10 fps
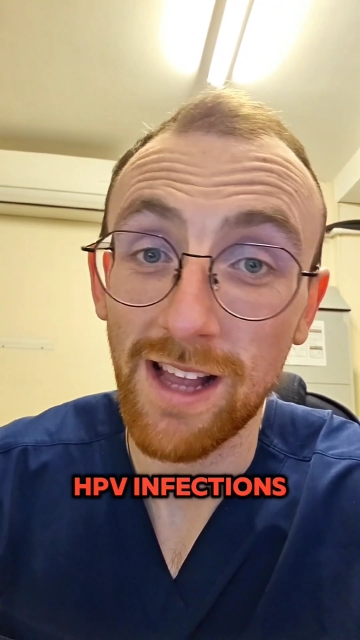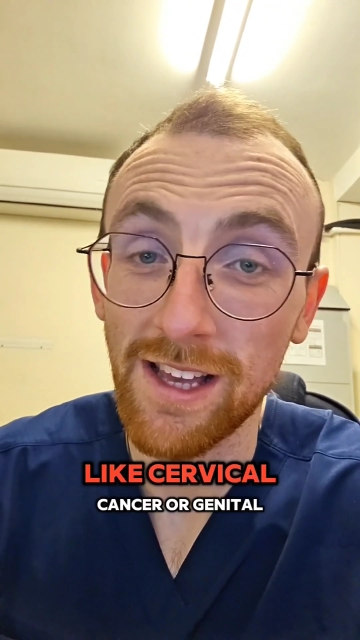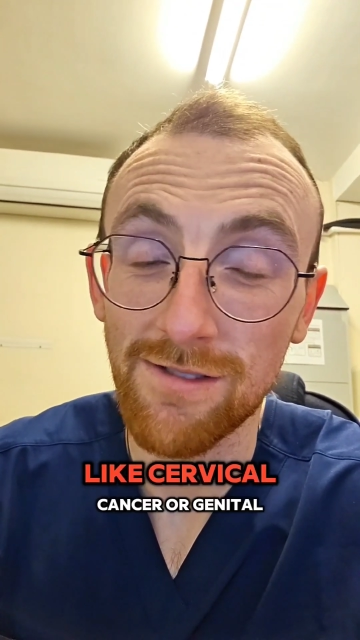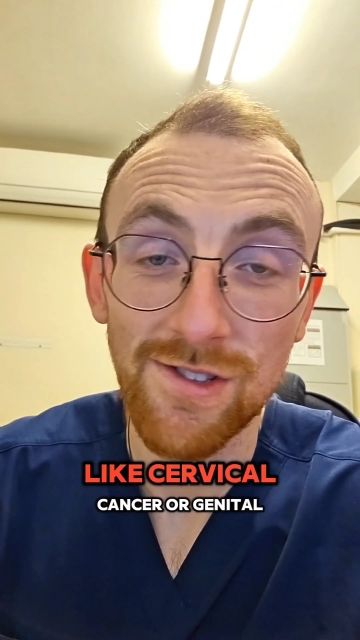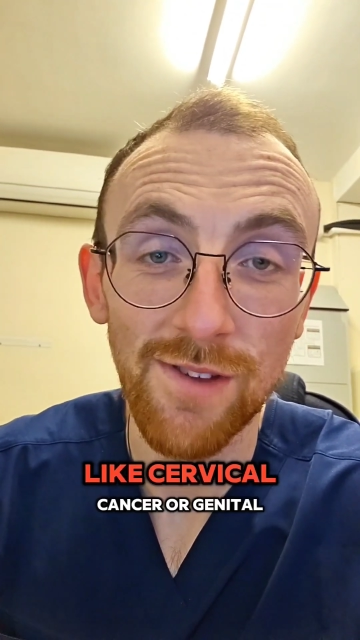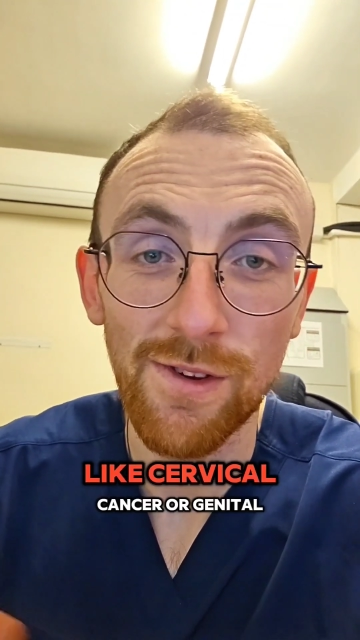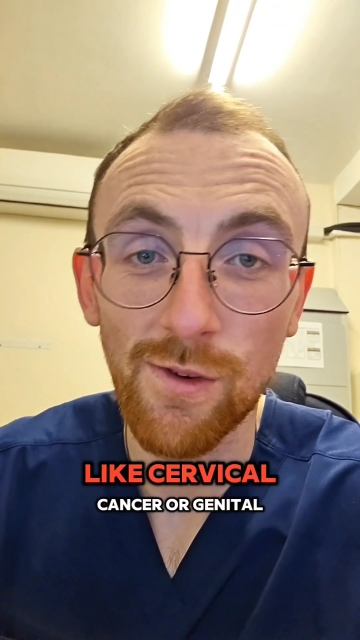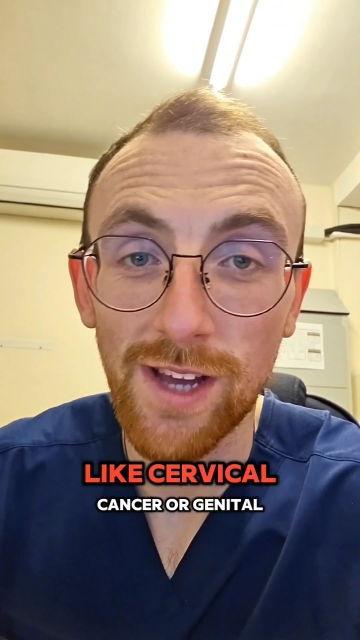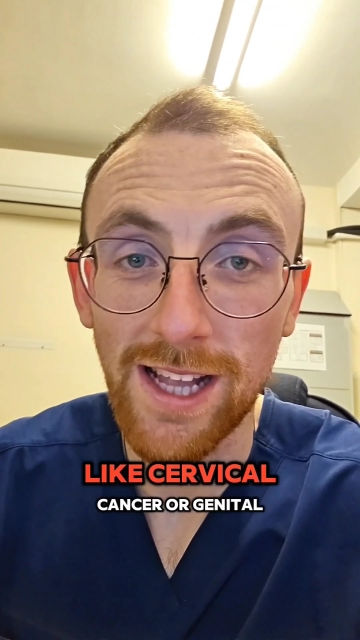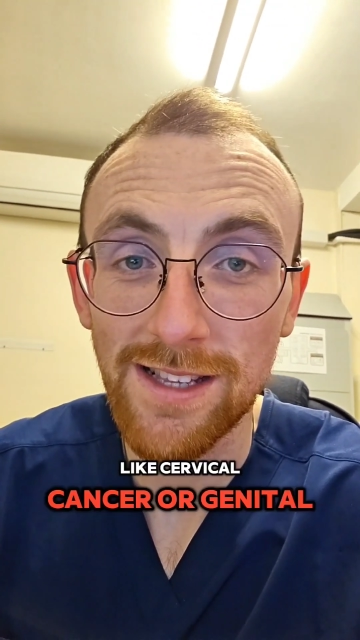like
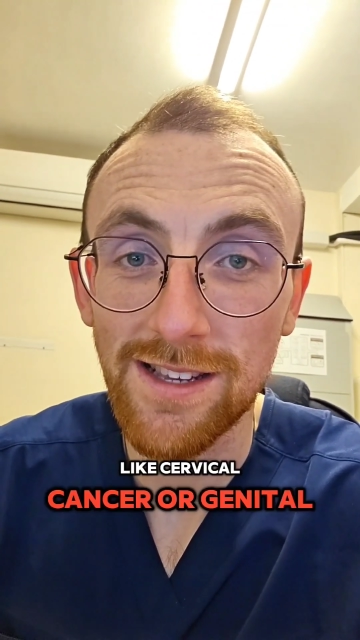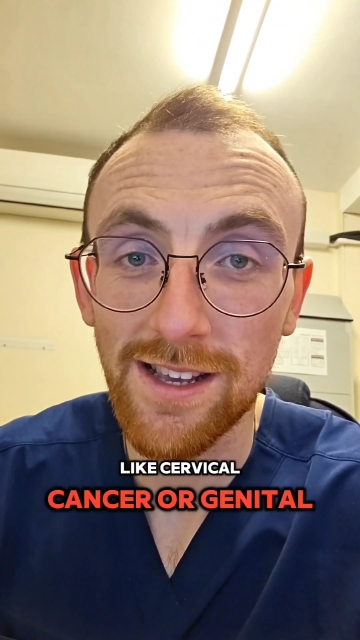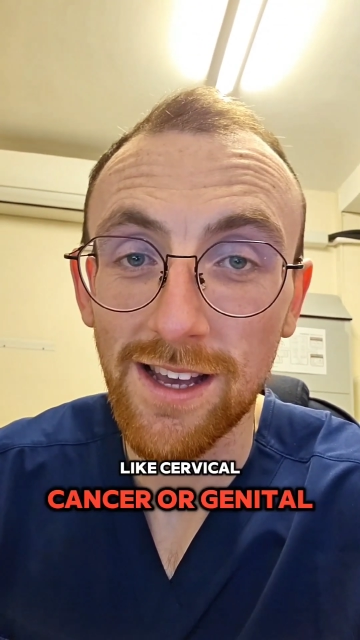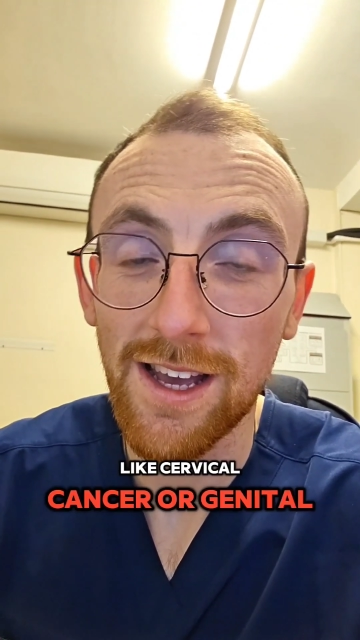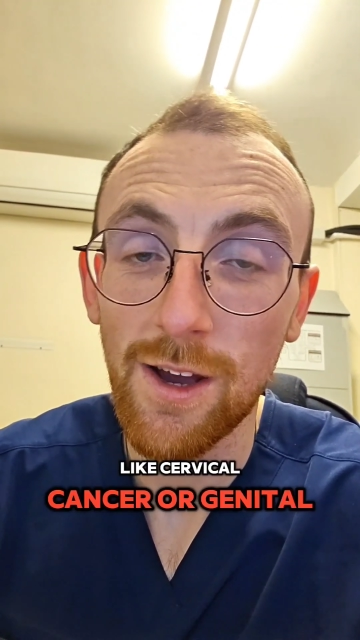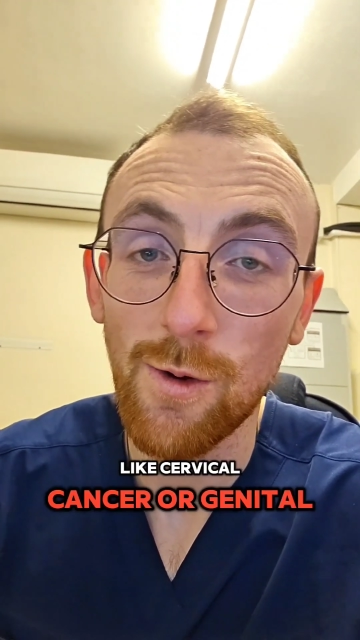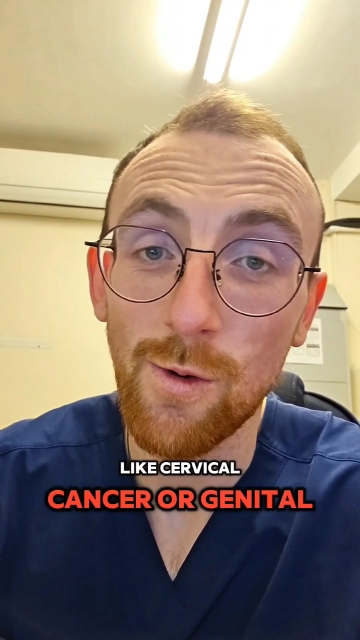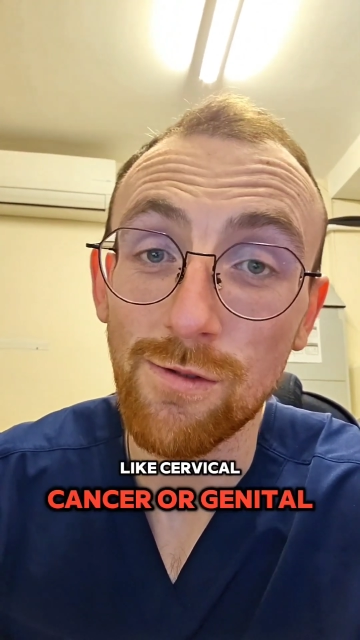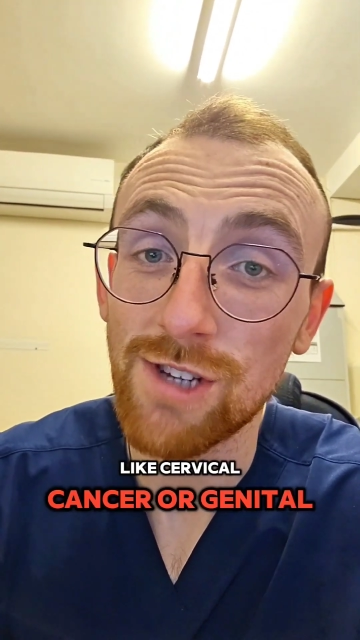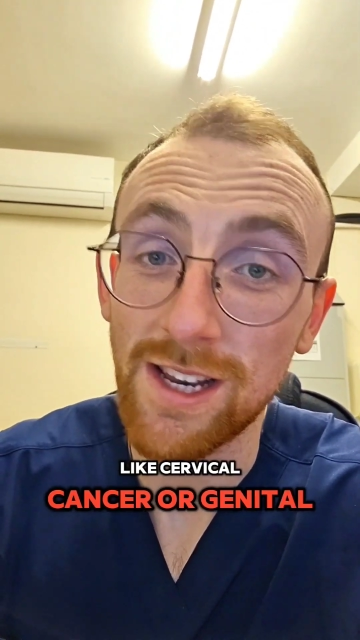cervical cancer
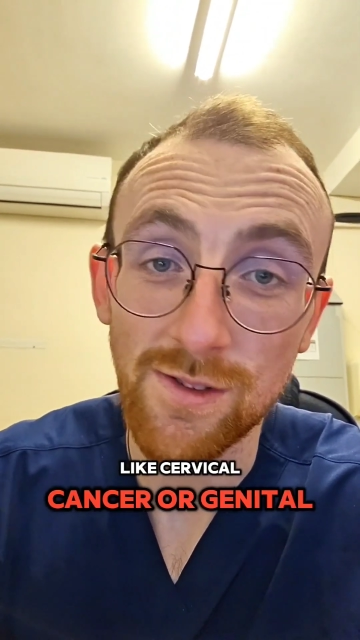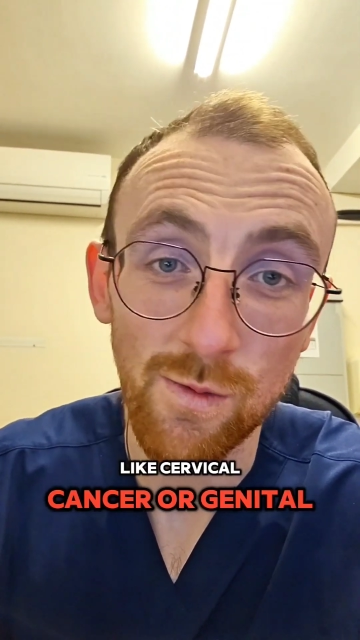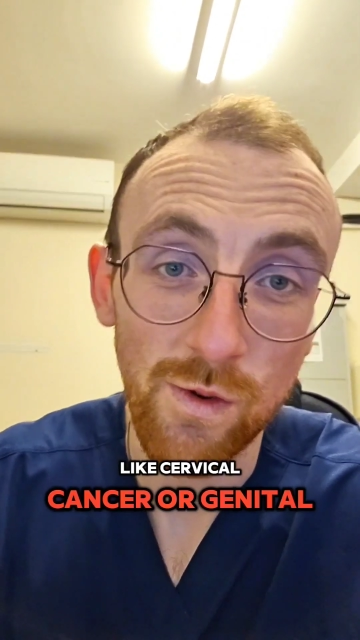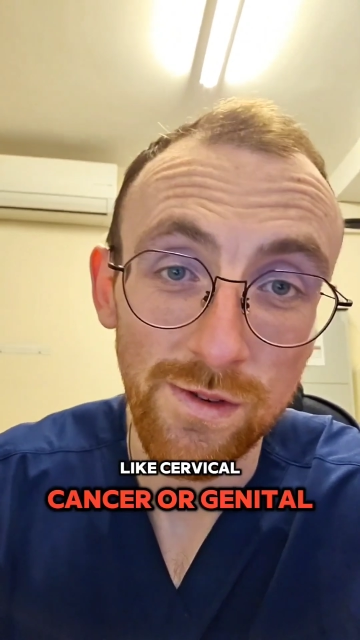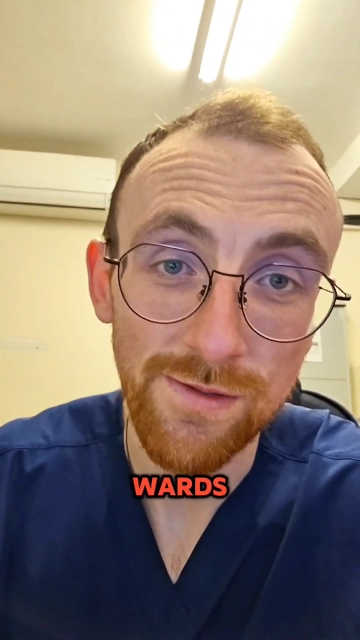or genital